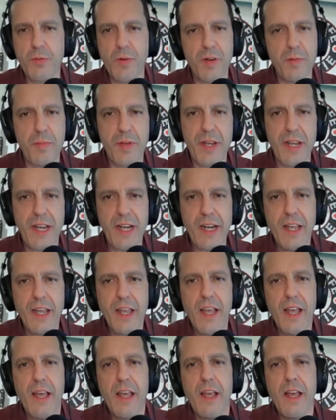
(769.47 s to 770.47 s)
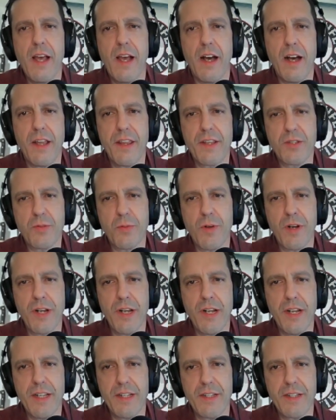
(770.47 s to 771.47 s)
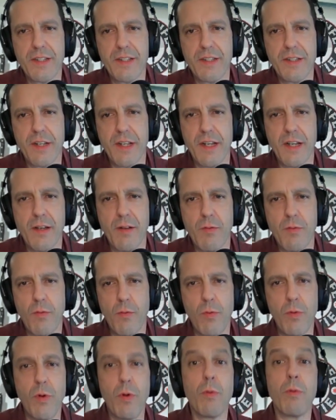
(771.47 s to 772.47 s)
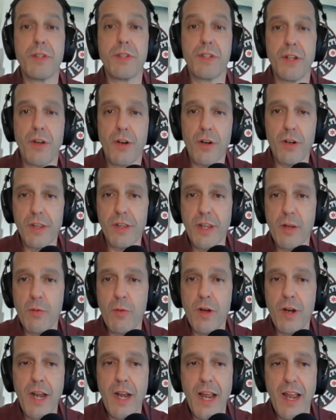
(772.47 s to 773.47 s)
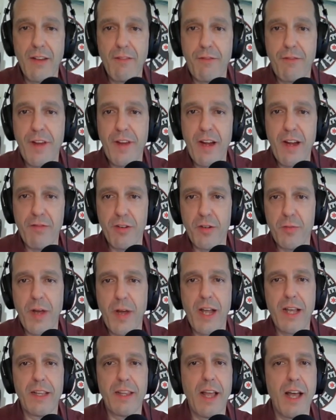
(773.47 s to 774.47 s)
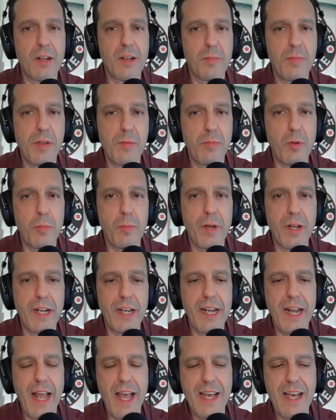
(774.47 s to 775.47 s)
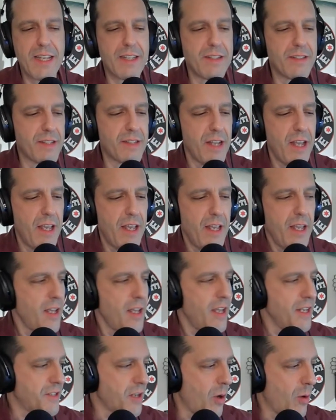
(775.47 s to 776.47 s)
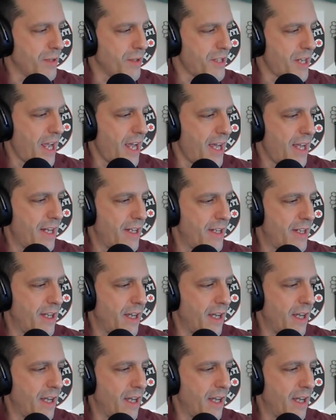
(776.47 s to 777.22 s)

One being this one is it was an early one and favored by a lot of people, but it's always had